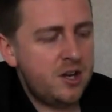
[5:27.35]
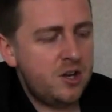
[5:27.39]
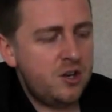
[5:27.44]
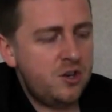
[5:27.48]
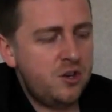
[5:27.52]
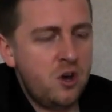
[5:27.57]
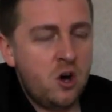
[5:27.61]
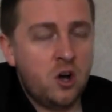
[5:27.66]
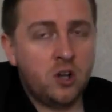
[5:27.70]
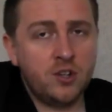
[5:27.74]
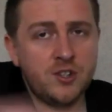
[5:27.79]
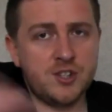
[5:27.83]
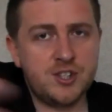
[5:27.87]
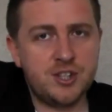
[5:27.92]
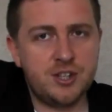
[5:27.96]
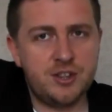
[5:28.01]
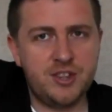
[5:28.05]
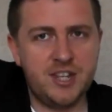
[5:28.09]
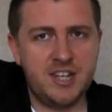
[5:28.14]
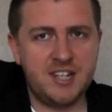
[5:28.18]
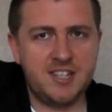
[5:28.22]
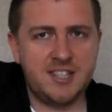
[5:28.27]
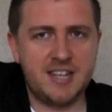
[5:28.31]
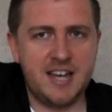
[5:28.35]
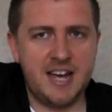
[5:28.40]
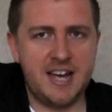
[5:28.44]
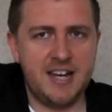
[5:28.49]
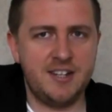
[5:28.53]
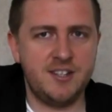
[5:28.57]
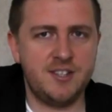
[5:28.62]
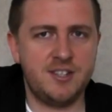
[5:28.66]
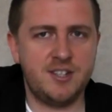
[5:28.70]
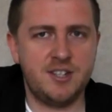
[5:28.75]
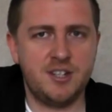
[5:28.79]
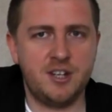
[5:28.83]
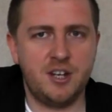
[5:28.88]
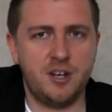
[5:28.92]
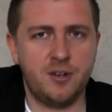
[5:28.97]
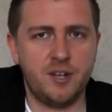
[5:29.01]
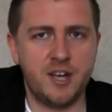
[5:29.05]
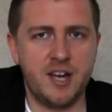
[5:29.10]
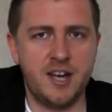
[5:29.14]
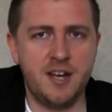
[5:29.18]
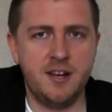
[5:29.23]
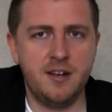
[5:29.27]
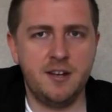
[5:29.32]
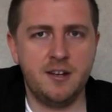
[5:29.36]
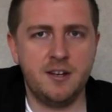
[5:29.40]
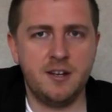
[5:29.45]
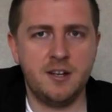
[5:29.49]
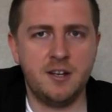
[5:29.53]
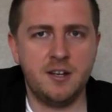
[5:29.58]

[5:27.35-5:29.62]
not this hand, okay?